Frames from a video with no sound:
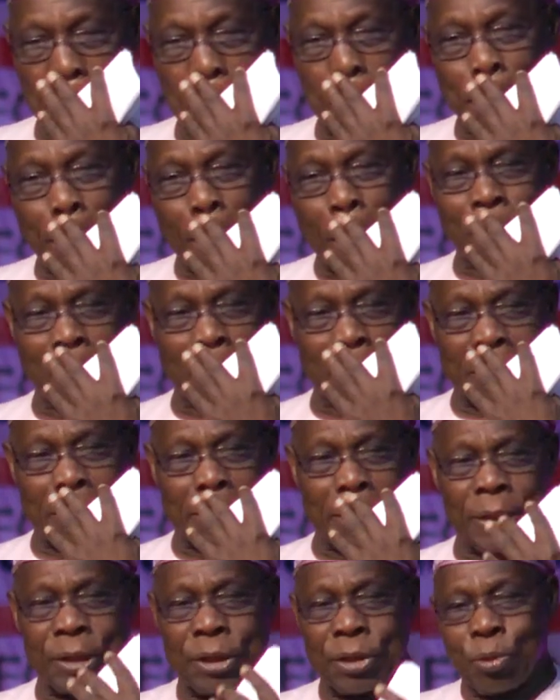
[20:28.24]
Bayo
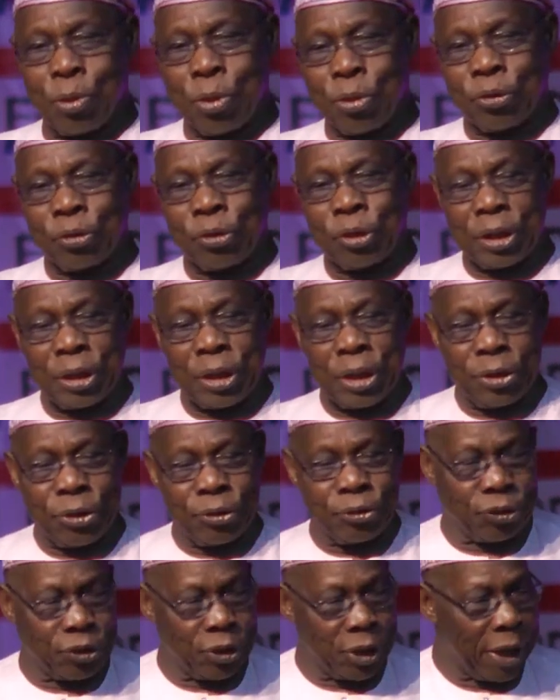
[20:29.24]
Adedeji was in
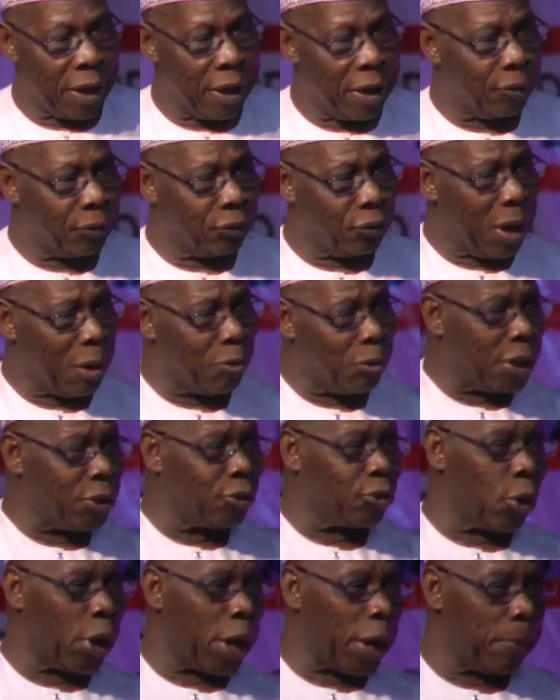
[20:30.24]
ECA. So I went
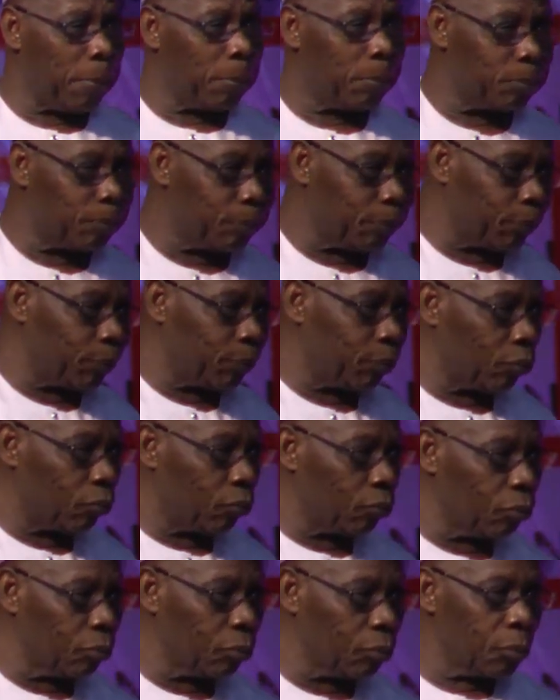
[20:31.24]
to him.
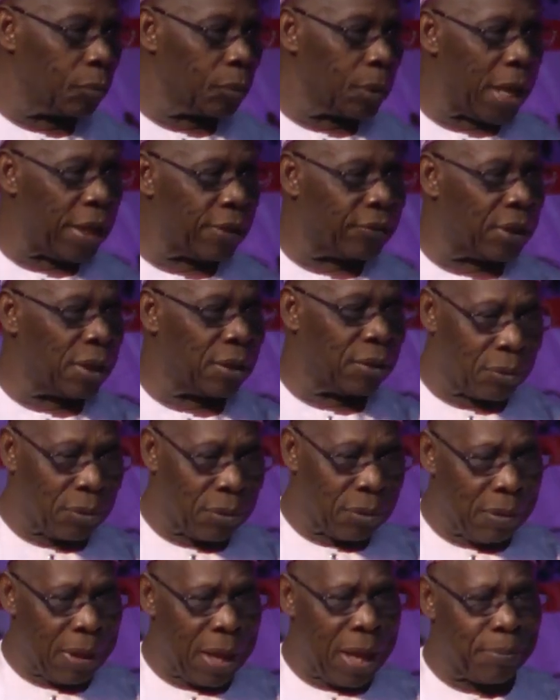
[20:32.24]
I said, look,
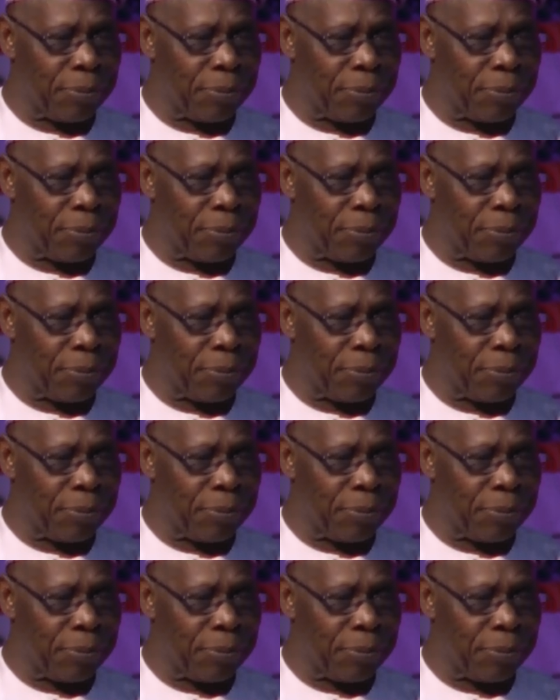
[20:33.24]
I'm